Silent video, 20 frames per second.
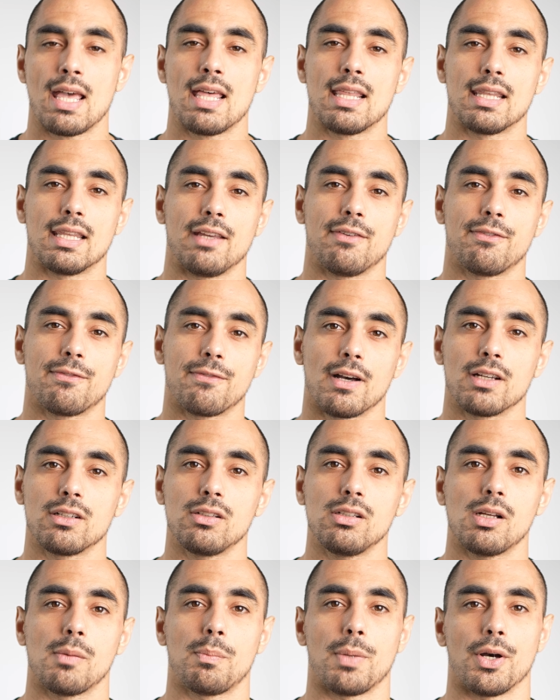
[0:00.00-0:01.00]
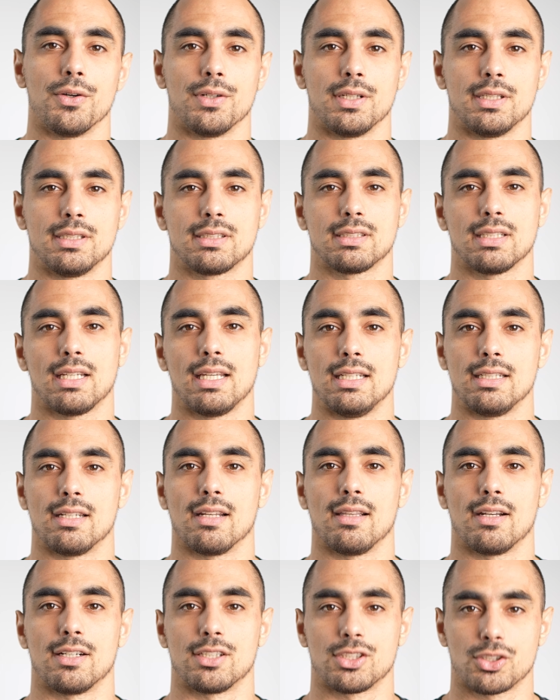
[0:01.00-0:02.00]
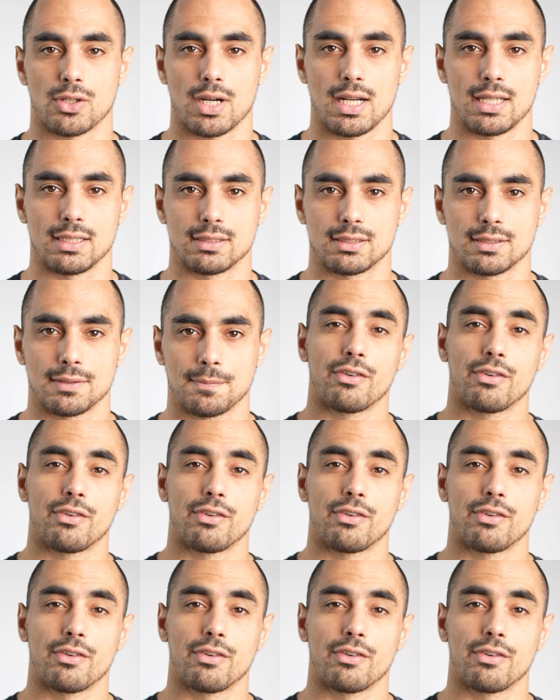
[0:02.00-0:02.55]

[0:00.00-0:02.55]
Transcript: They funnel opponents into their strengths.